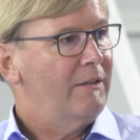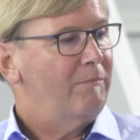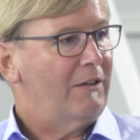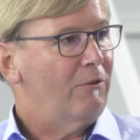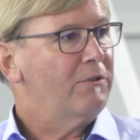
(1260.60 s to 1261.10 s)

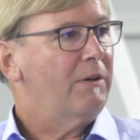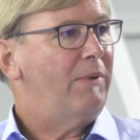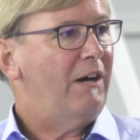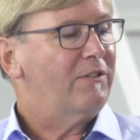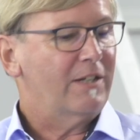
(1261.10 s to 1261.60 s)
but also
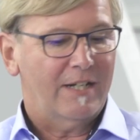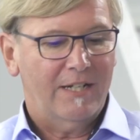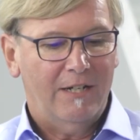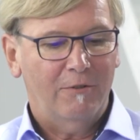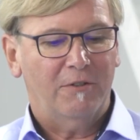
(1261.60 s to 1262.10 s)
about the
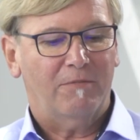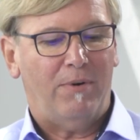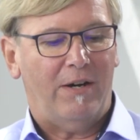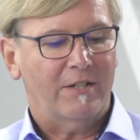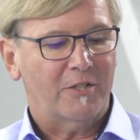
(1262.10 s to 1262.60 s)
close
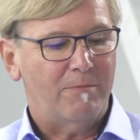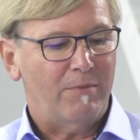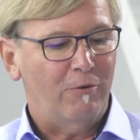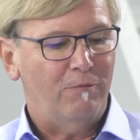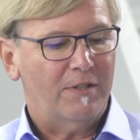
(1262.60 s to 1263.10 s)
partnership
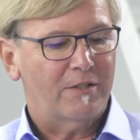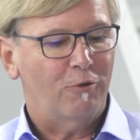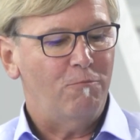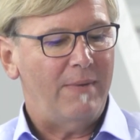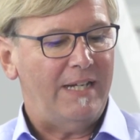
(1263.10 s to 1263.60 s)
over
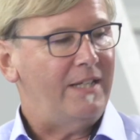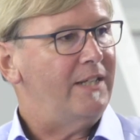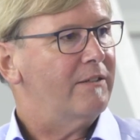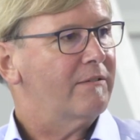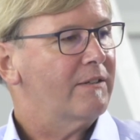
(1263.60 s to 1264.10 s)
so many
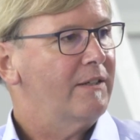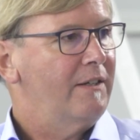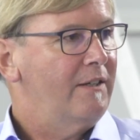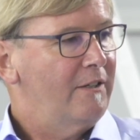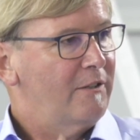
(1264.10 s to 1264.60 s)
years.
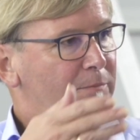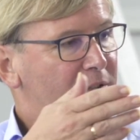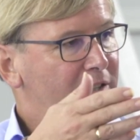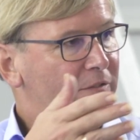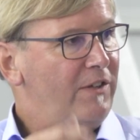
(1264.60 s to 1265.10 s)

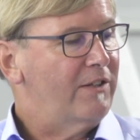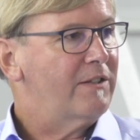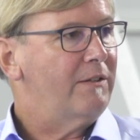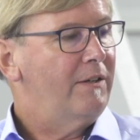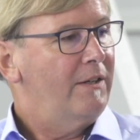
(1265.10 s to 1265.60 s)

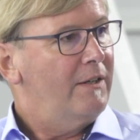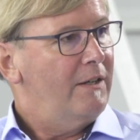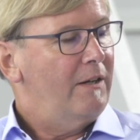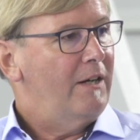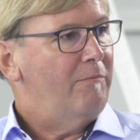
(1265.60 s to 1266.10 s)
Specifics,
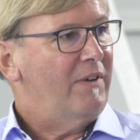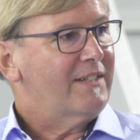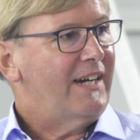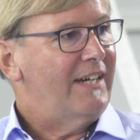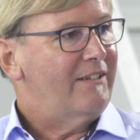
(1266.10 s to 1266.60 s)

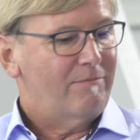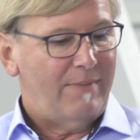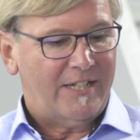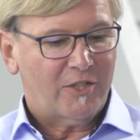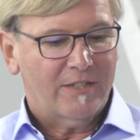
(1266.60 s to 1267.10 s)
Matthias
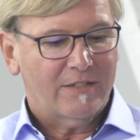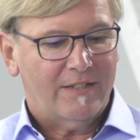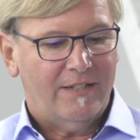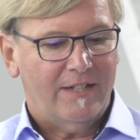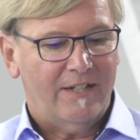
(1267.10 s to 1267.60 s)
mentioned
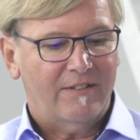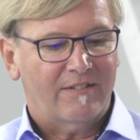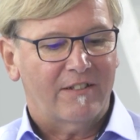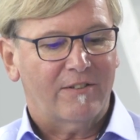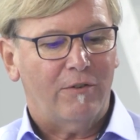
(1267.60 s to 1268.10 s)
the
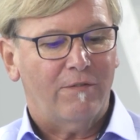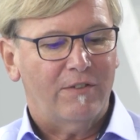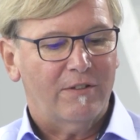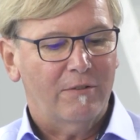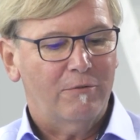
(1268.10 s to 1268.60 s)

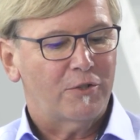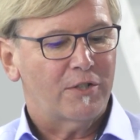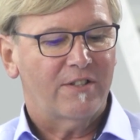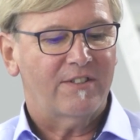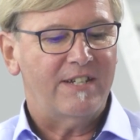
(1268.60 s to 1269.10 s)
software
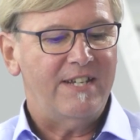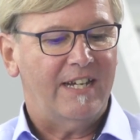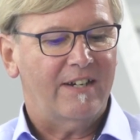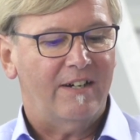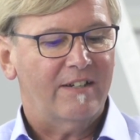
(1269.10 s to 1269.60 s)
solutions, the
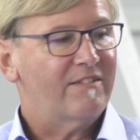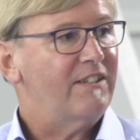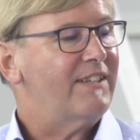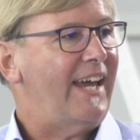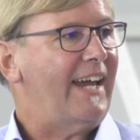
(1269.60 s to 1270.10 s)
NIC cards,
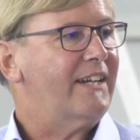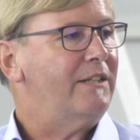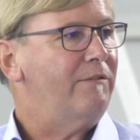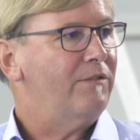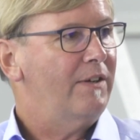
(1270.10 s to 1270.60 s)
this
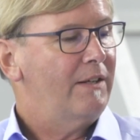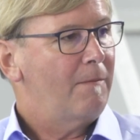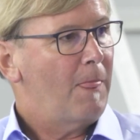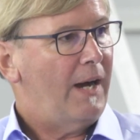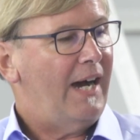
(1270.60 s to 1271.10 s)
active
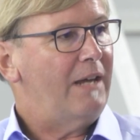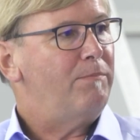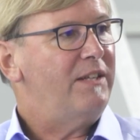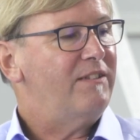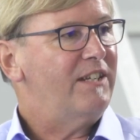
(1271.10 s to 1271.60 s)

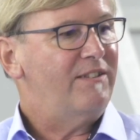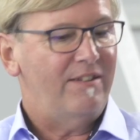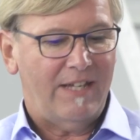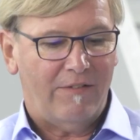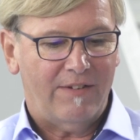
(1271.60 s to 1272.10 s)

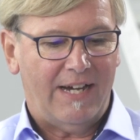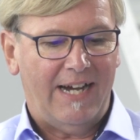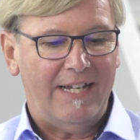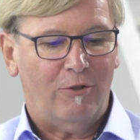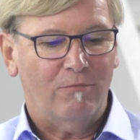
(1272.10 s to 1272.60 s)
IP67
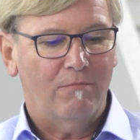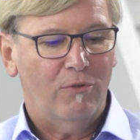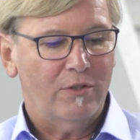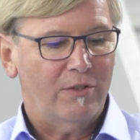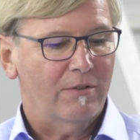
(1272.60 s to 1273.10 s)
I/O
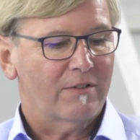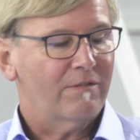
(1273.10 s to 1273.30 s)
modules